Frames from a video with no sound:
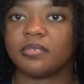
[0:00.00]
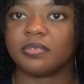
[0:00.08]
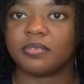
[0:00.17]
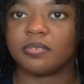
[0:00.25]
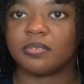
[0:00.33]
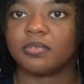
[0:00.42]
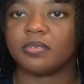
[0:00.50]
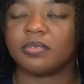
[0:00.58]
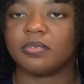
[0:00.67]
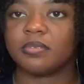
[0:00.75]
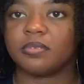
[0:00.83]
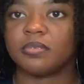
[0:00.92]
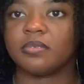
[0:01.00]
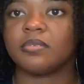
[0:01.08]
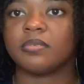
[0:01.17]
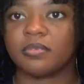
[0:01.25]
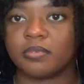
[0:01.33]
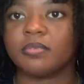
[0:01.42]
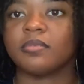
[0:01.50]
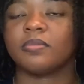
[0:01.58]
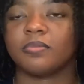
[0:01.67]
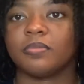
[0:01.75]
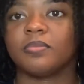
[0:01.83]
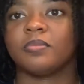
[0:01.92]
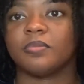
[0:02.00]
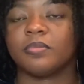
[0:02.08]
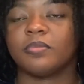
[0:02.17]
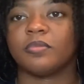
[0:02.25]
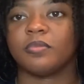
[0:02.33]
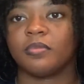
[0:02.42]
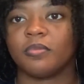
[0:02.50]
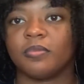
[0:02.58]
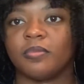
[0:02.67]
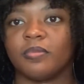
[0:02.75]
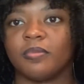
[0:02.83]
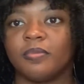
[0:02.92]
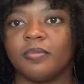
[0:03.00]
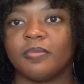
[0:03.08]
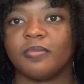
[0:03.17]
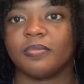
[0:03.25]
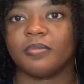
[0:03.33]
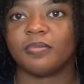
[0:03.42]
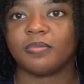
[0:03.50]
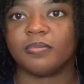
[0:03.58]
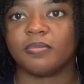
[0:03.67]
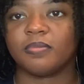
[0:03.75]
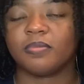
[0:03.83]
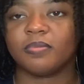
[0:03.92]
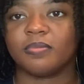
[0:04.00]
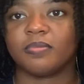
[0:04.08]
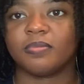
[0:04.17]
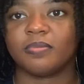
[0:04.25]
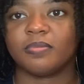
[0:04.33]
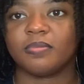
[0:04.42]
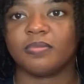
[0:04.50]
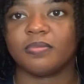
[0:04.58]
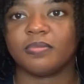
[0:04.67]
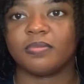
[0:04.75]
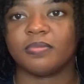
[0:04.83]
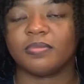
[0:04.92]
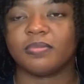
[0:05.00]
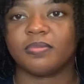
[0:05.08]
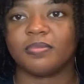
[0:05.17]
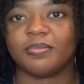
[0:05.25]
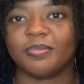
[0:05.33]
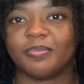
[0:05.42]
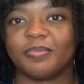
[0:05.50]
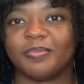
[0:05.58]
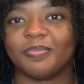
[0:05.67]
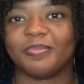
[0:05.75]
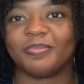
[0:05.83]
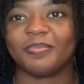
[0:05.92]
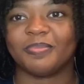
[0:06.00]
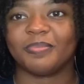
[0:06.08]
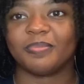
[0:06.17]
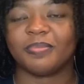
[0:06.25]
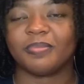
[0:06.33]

(not speaking)